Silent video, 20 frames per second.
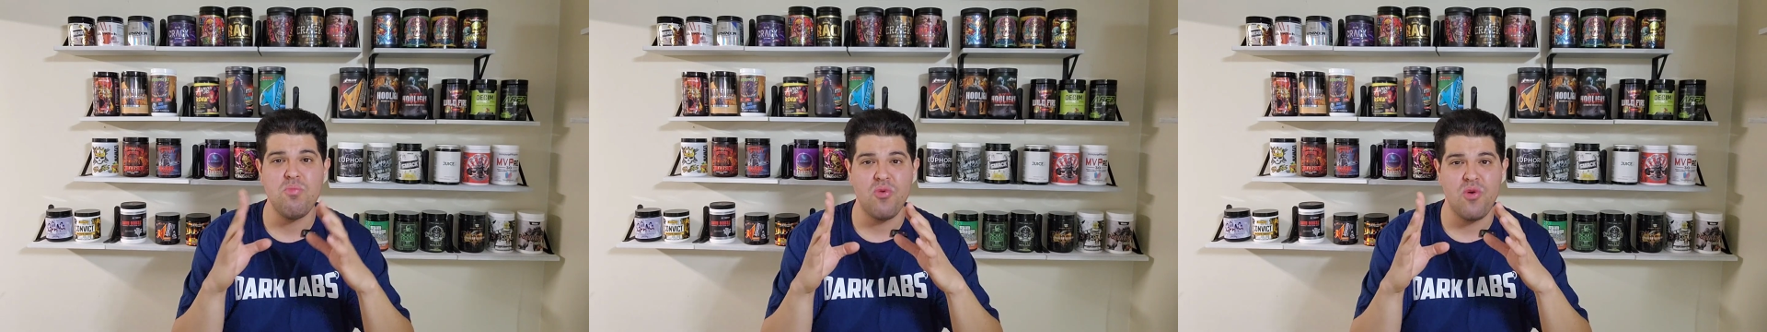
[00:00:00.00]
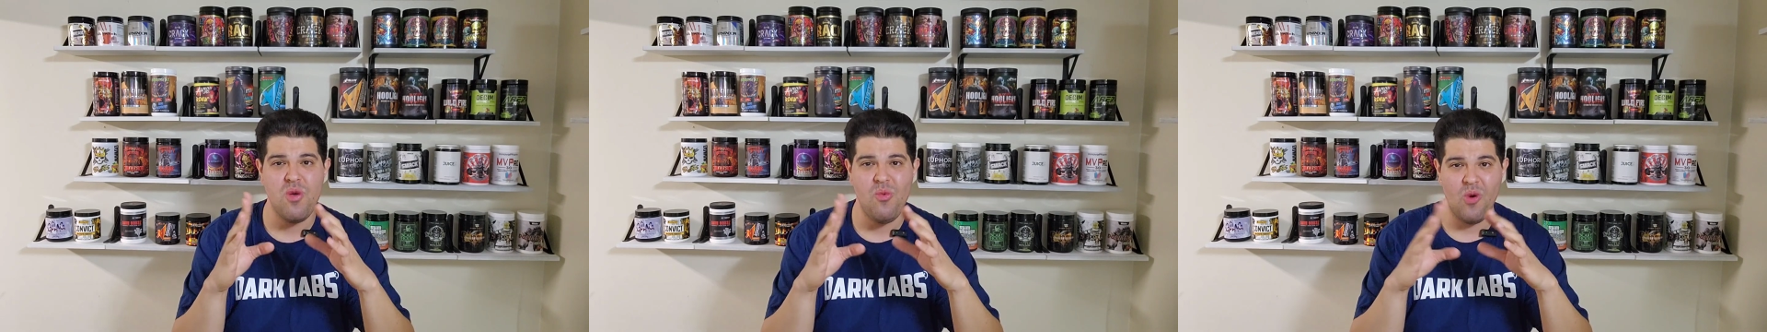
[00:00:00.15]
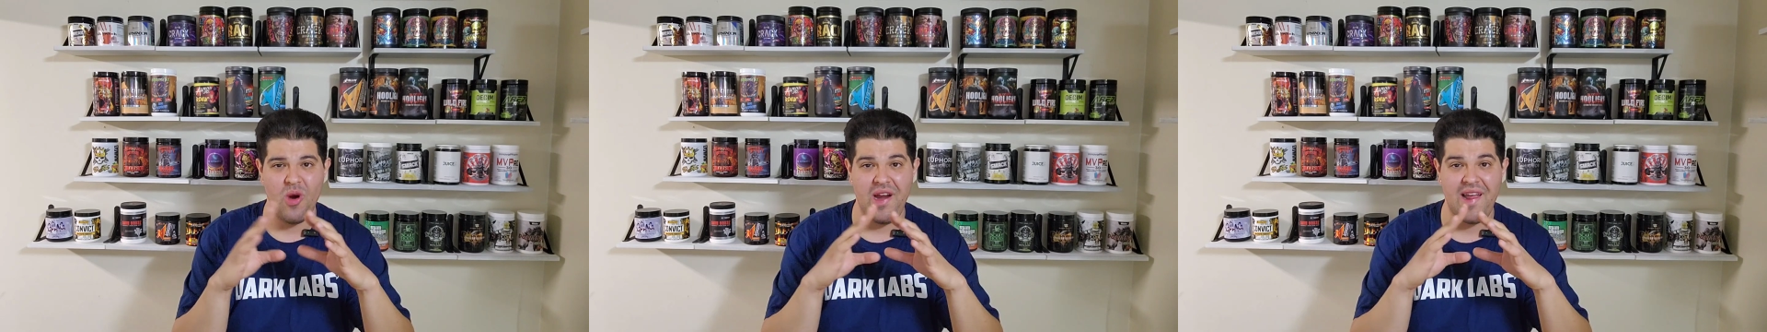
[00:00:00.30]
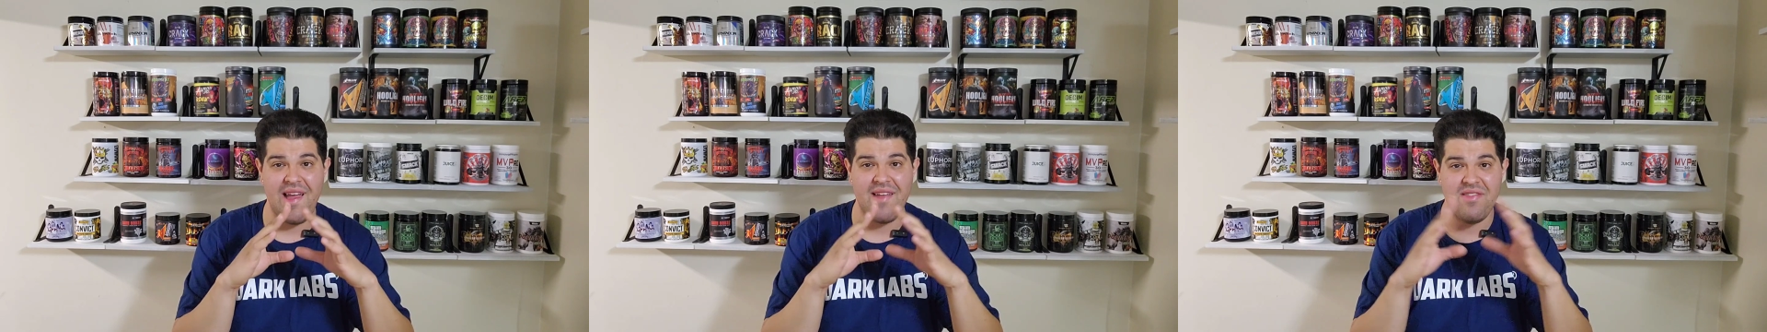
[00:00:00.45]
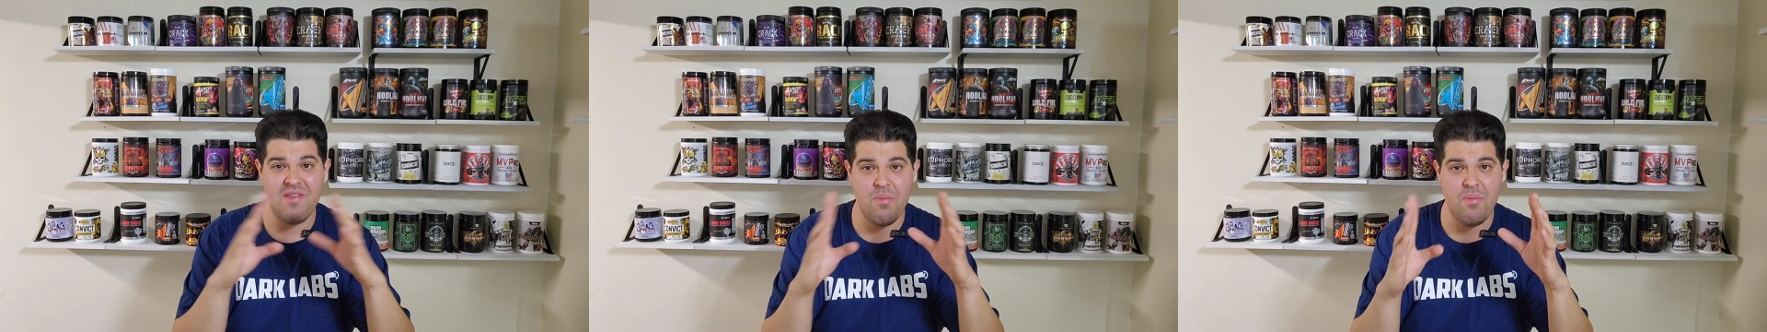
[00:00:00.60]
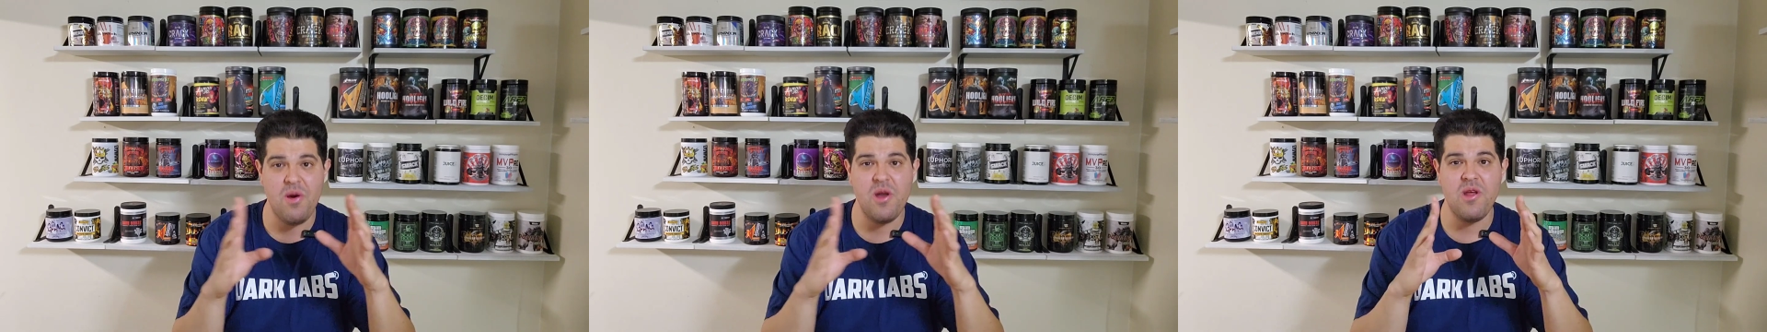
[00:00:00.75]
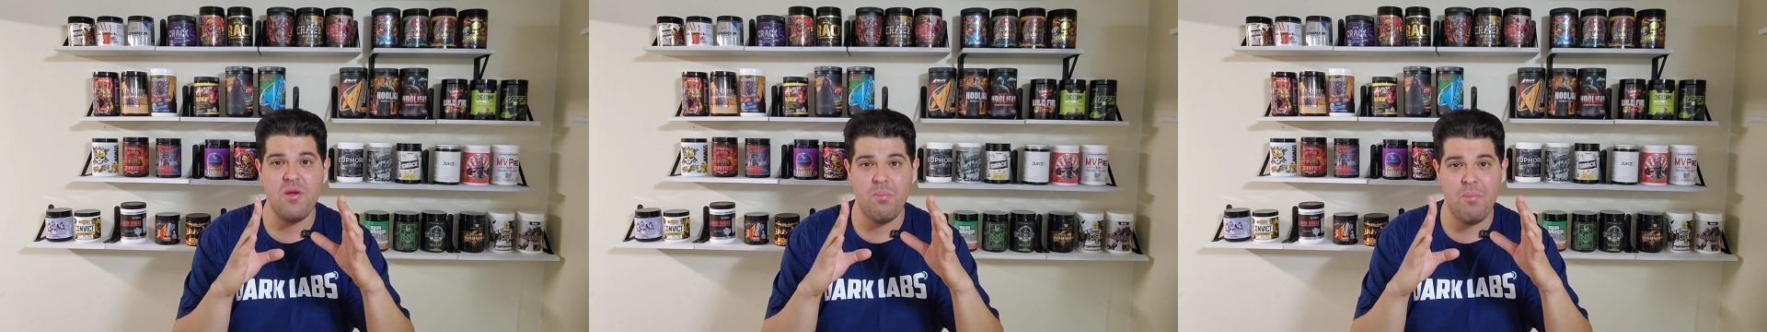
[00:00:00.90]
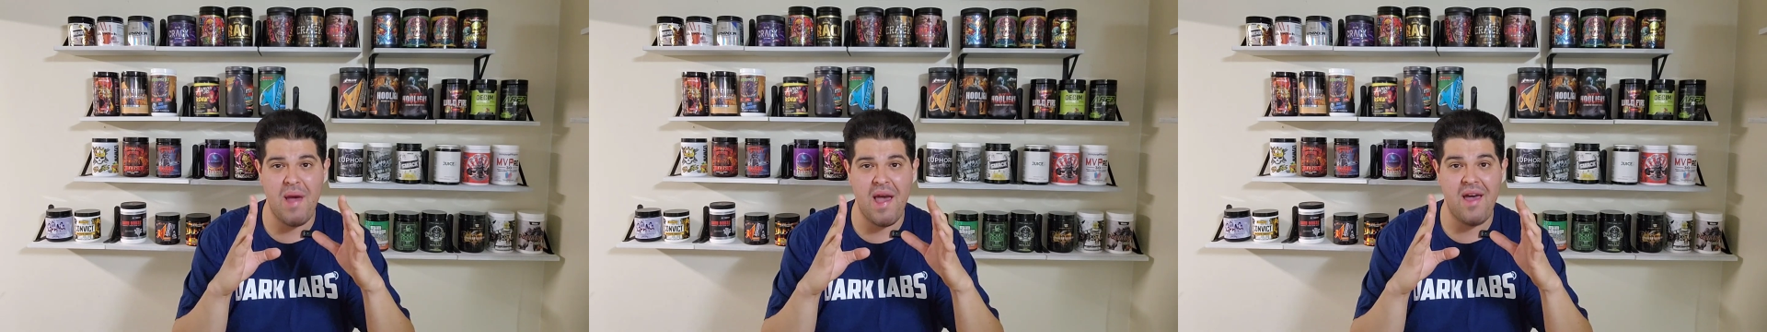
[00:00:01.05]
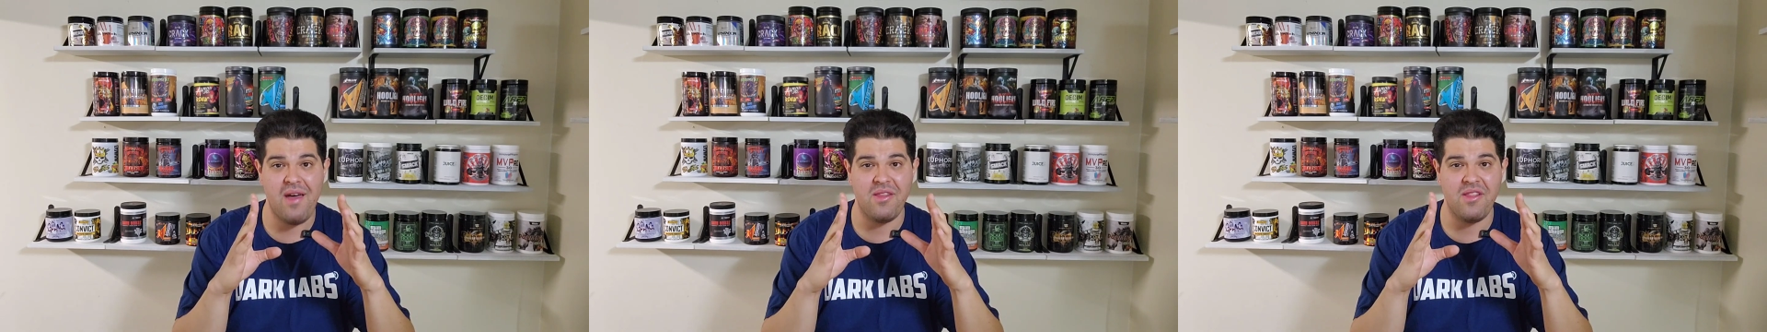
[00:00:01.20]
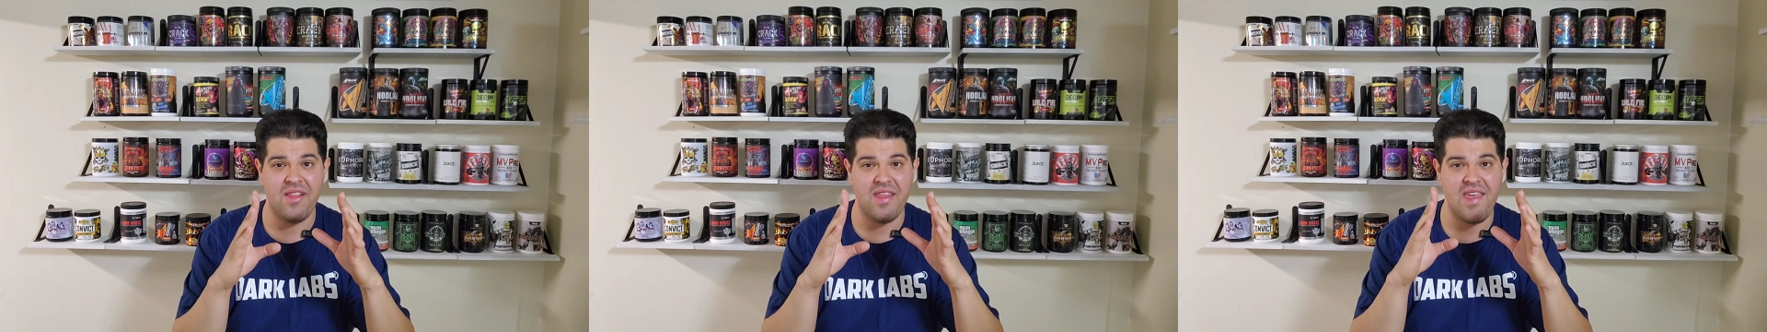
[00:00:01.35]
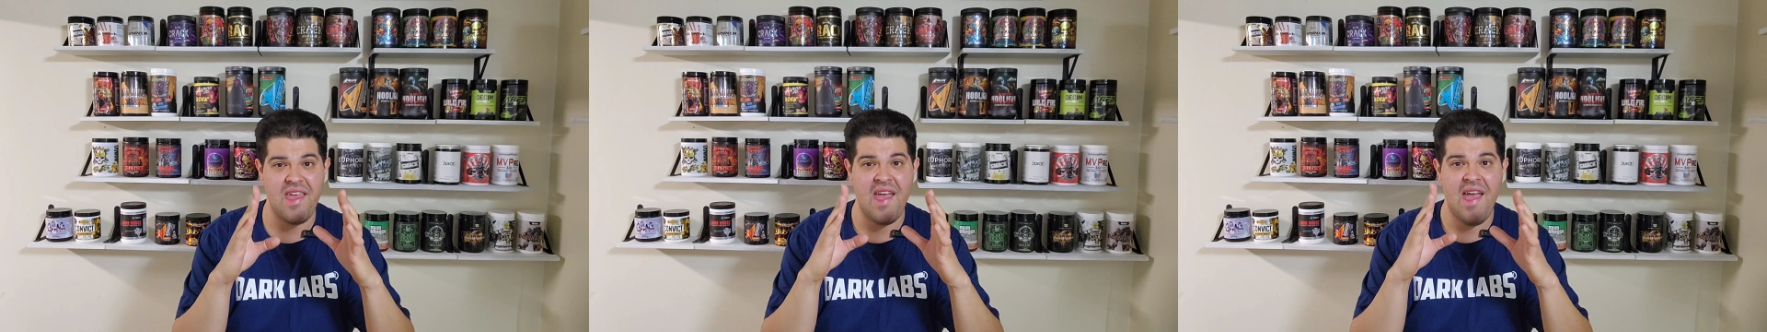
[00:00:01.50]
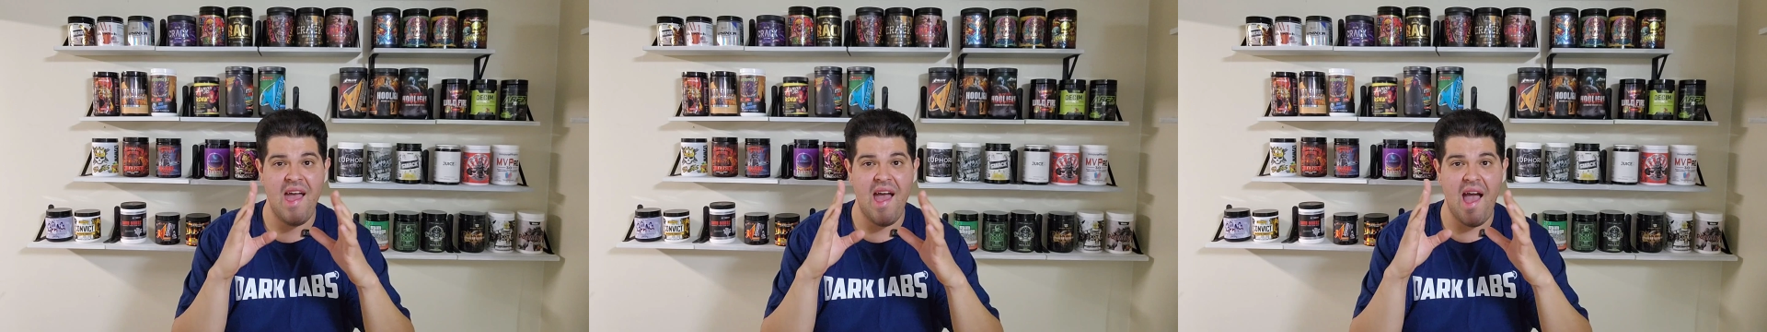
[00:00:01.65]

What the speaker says: pre-workout, to put it mildly.